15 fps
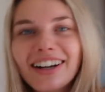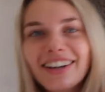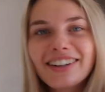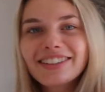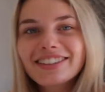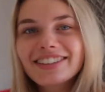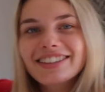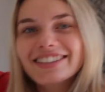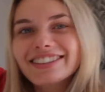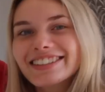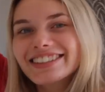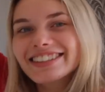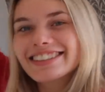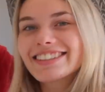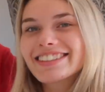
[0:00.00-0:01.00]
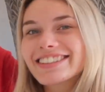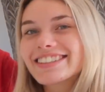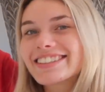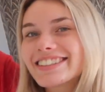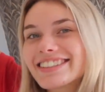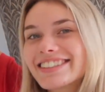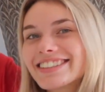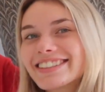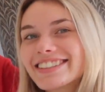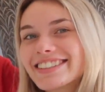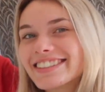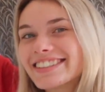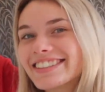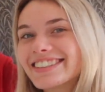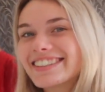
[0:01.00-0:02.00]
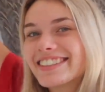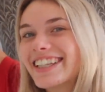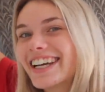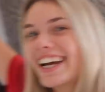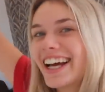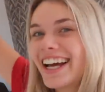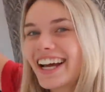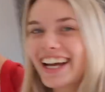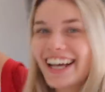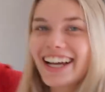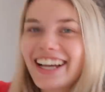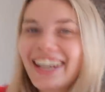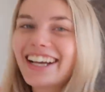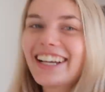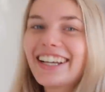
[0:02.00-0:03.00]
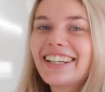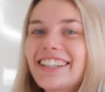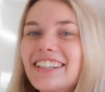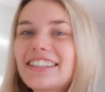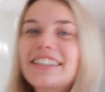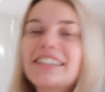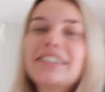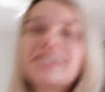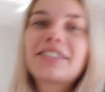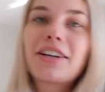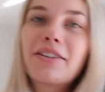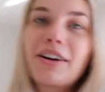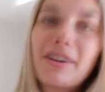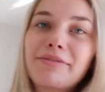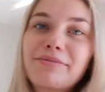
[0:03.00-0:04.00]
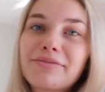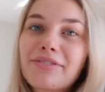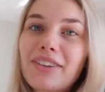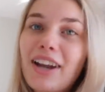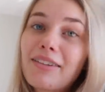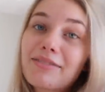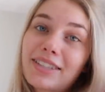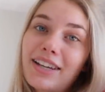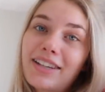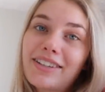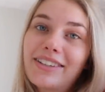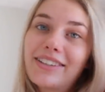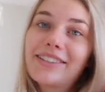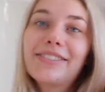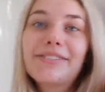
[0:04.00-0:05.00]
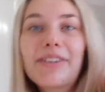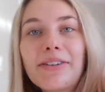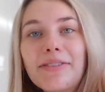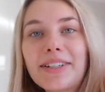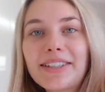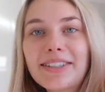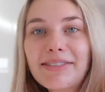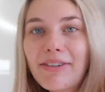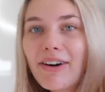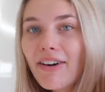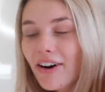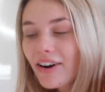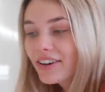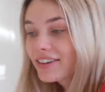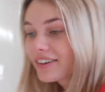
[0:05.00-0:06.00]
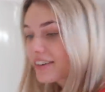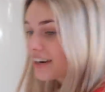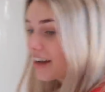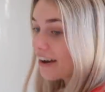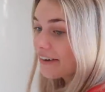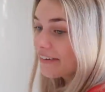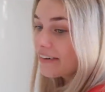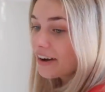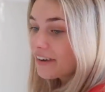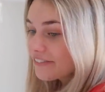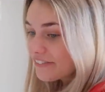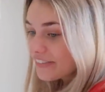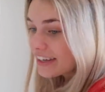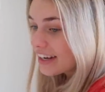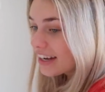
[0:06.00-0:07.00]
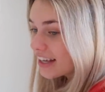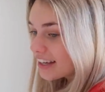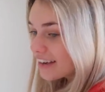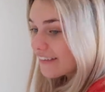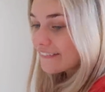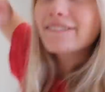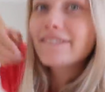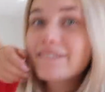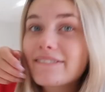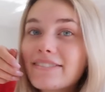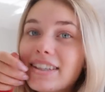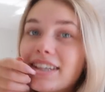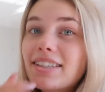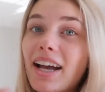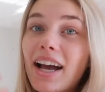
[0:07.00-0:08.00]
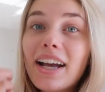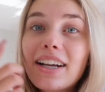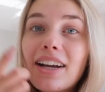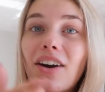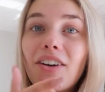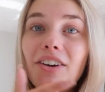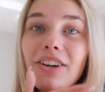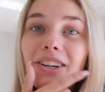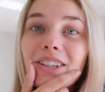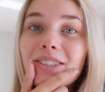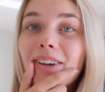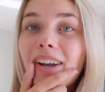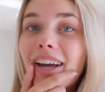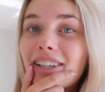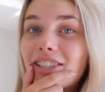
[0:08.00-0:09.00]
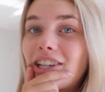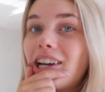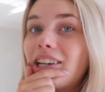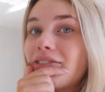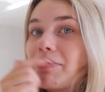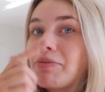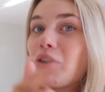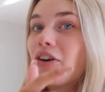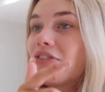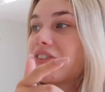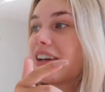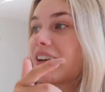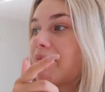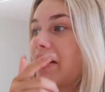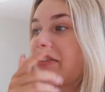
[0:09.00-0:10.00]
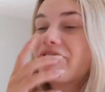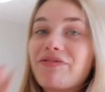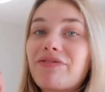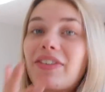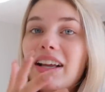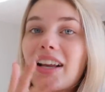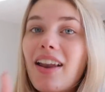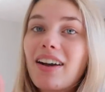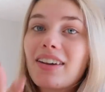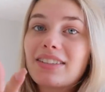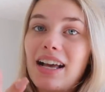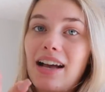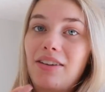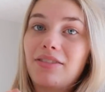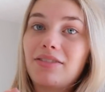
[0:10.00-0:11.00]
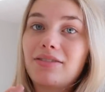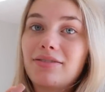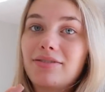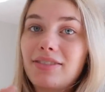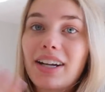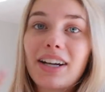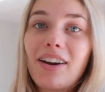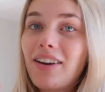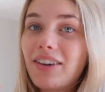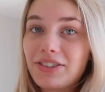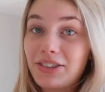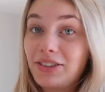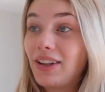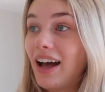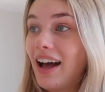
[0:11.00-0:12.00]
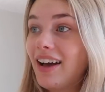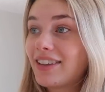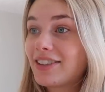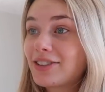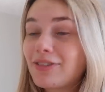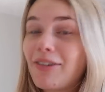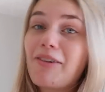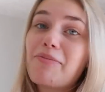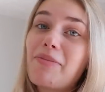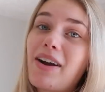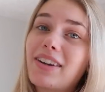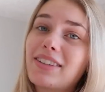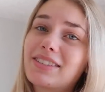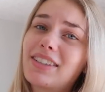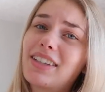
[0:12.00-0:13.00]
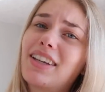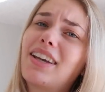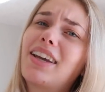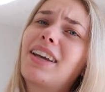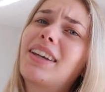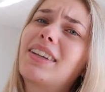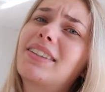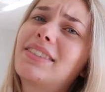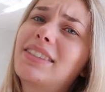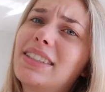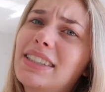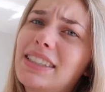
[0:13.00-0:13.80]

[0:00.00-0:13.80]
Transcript: girls? Yay! So we'll update you probably tomorrow on how I'm feeling, because I can't go to a lecture if I'm coughing my lungs out. I can't do that. It's embarrassing.